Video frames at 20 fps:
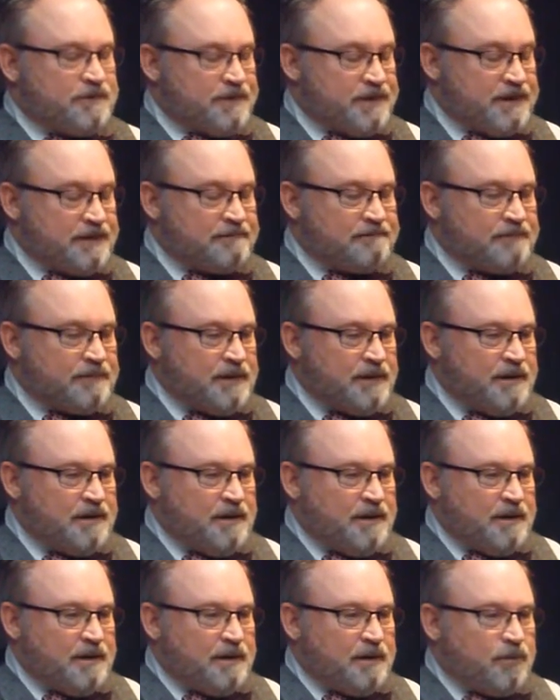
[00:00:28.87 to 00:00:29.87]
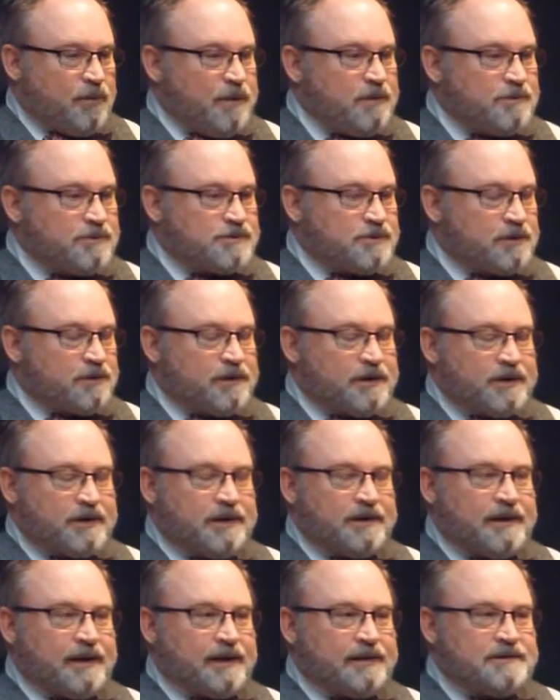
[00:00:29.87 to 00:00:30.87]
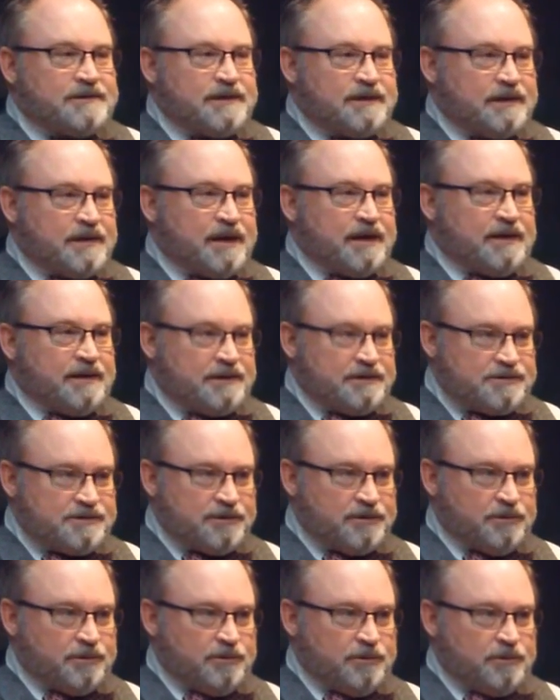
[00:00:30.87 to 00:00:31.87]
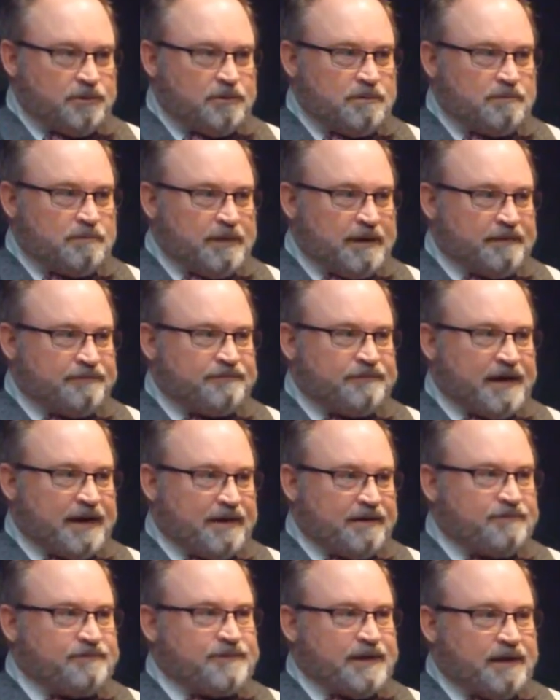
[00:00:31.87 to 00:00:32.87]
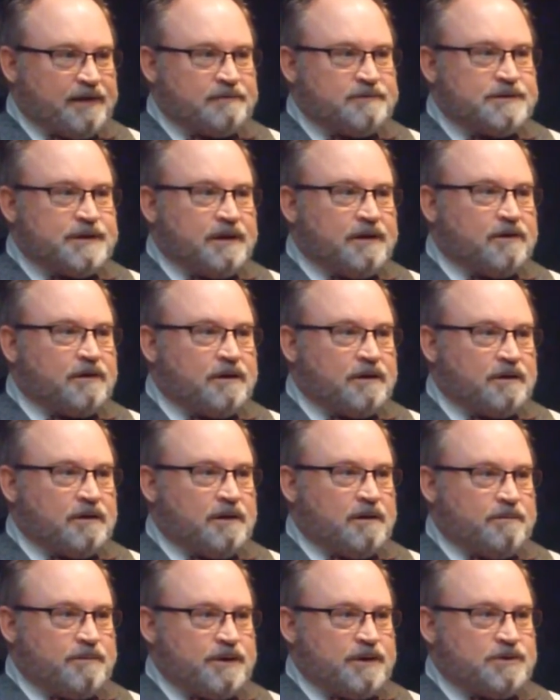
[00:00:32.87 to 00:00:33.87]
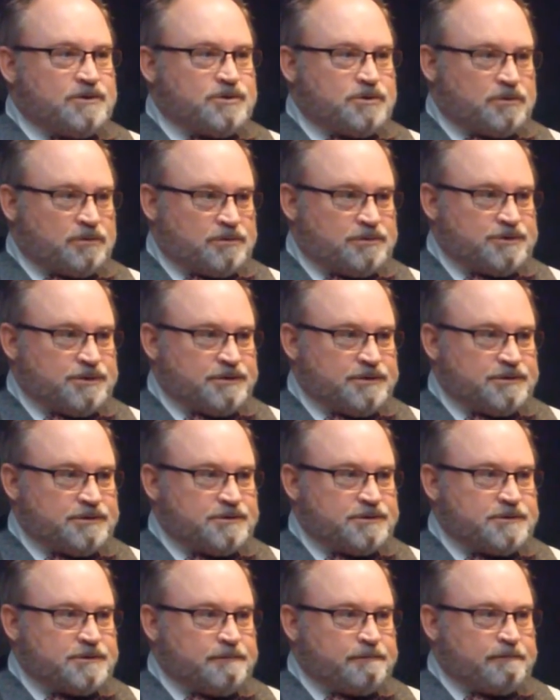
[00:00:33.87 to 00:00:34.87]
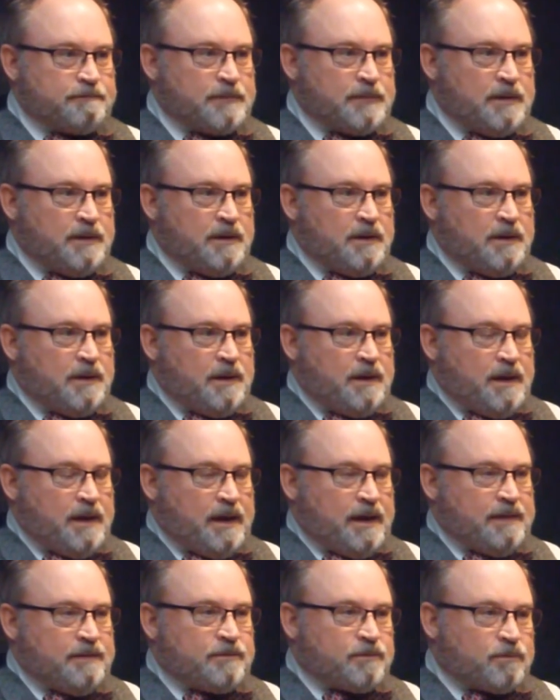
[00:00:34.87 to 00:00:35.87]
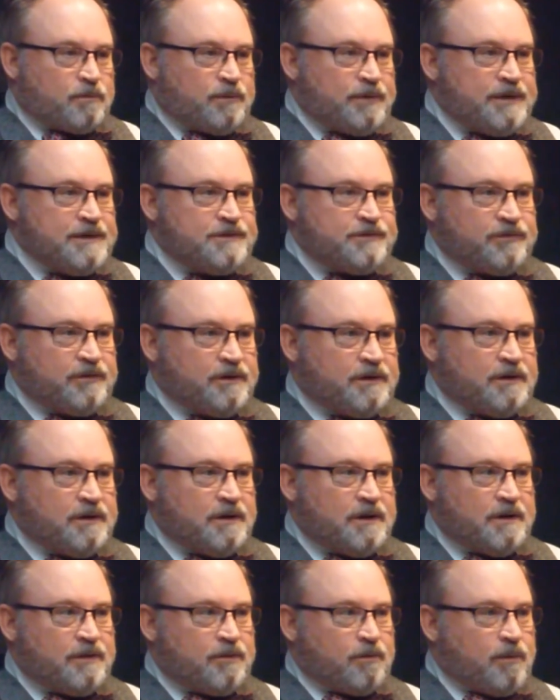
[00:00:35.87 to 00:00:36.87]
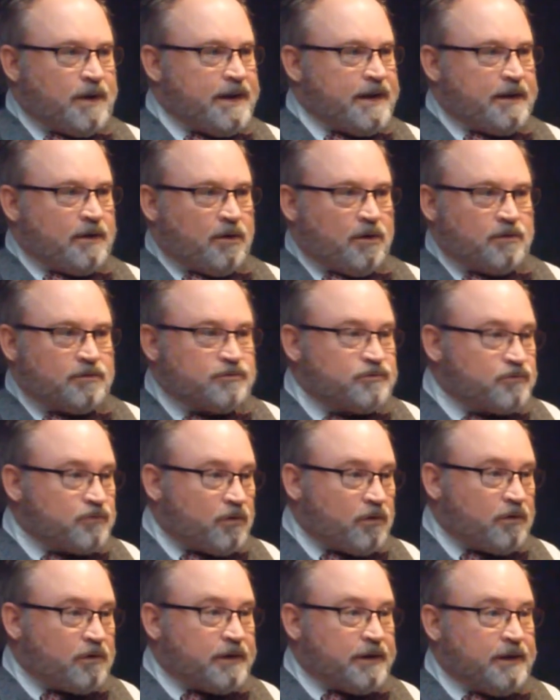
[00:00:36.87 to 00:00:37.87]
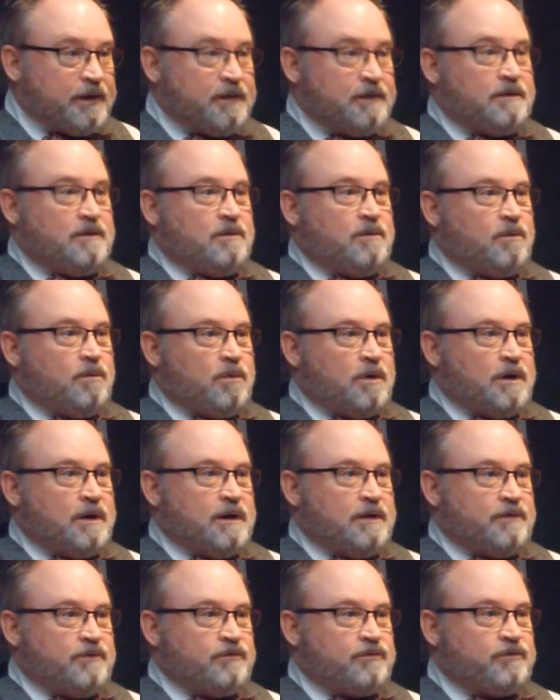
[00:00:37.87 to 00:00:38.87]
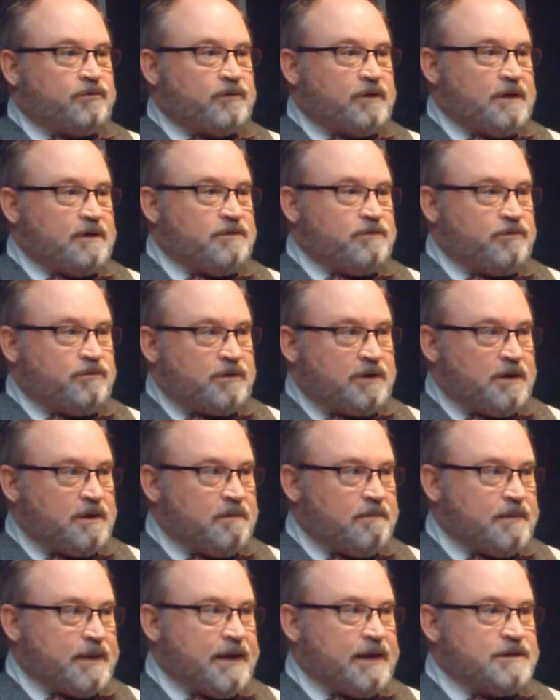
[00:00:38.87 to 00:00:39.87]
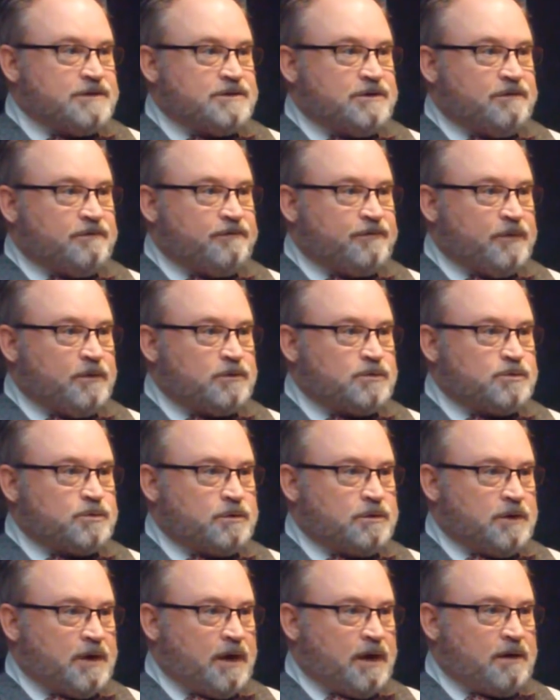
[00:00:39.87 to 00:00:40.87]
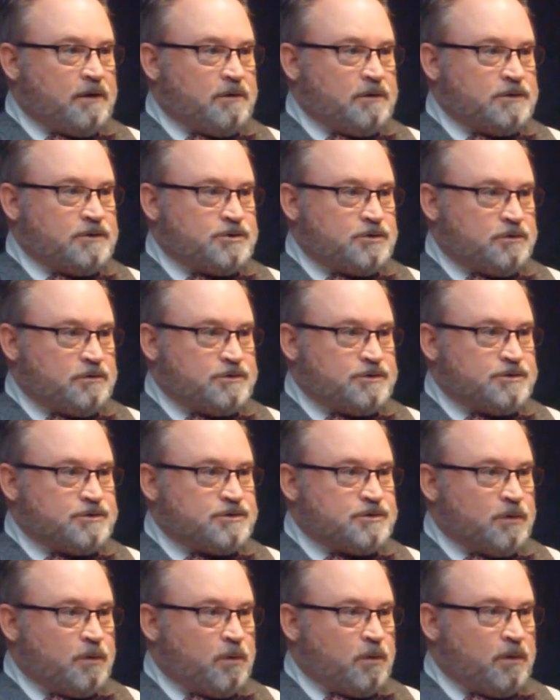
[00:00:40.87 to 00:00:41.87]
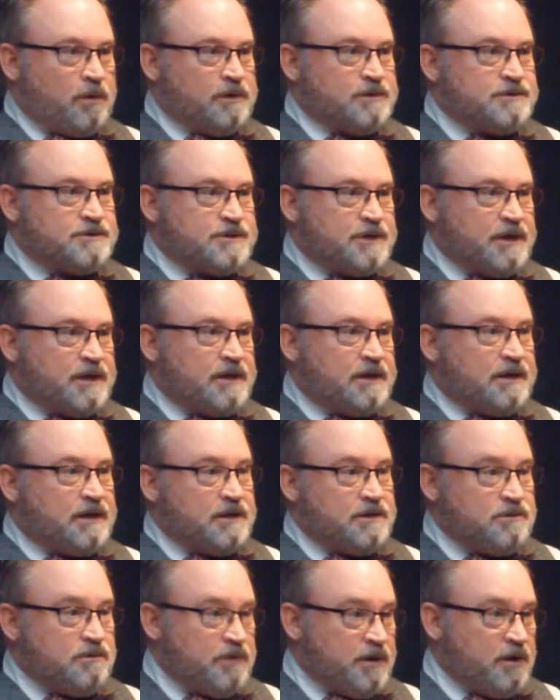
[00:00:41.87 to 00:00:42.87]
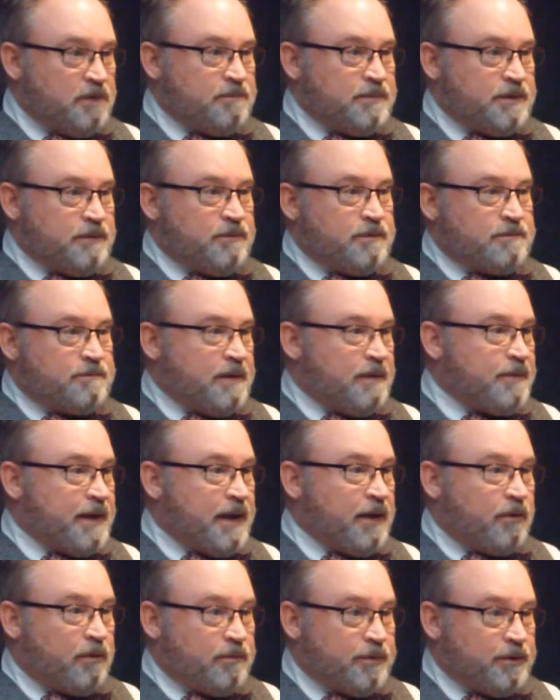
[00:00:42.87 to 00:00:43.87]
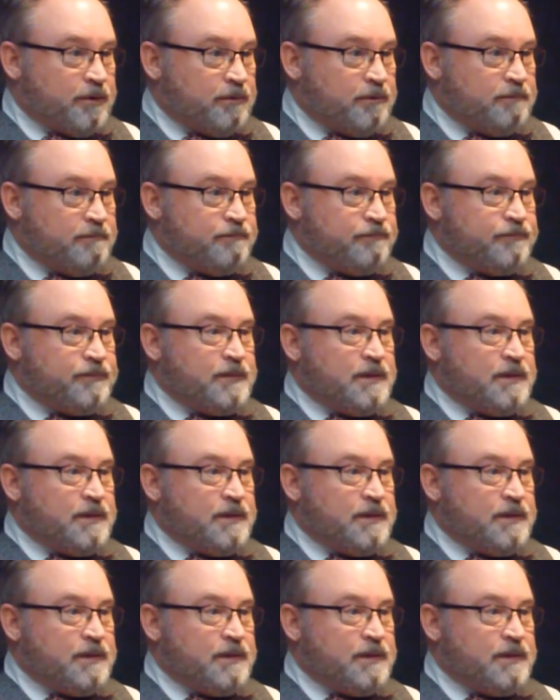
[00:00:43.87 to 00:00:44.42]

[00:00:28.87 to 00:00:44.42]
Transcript: Sure thing. We were started in 1982 by 5 downtown Columbia churches. And the reason, the way it all started was, as you can imagine, folks would knock on a church's door and say, "Can you help me with my power bill?"